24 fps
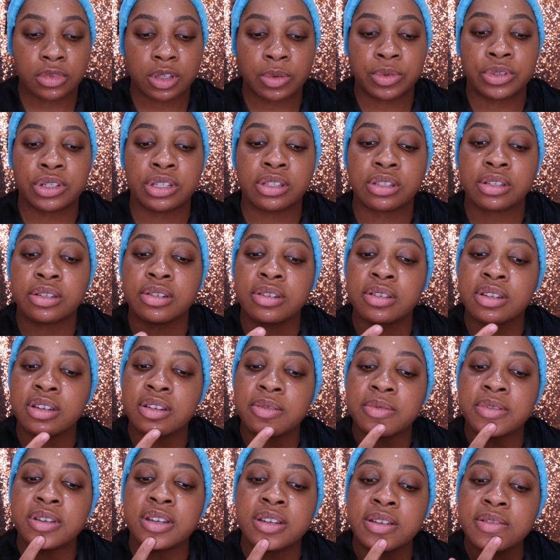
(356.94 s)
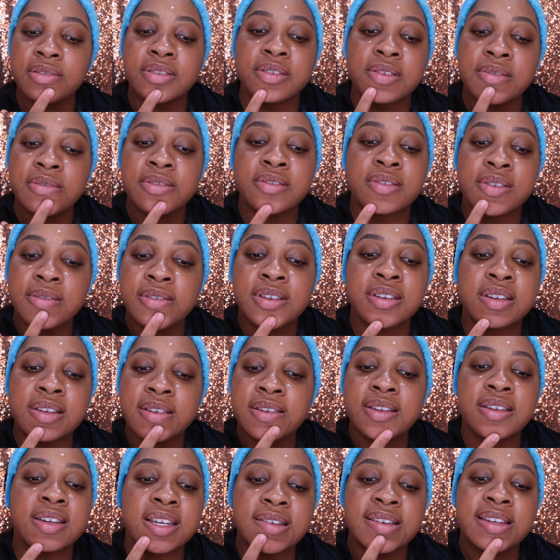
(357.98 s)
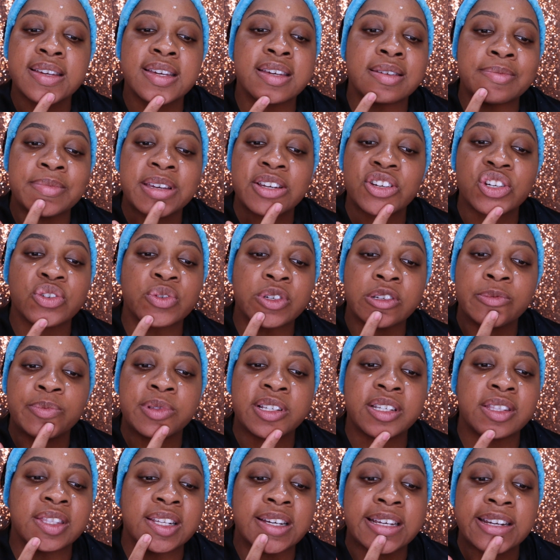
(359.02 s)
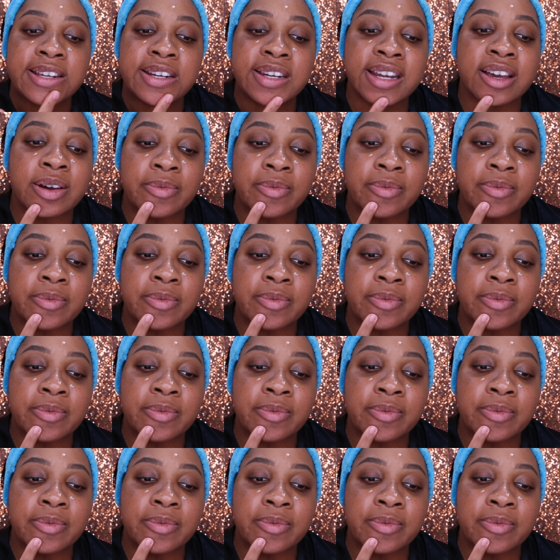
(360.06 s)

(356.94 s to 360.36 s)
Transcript: We're just gonna go in and make sure you blend that in.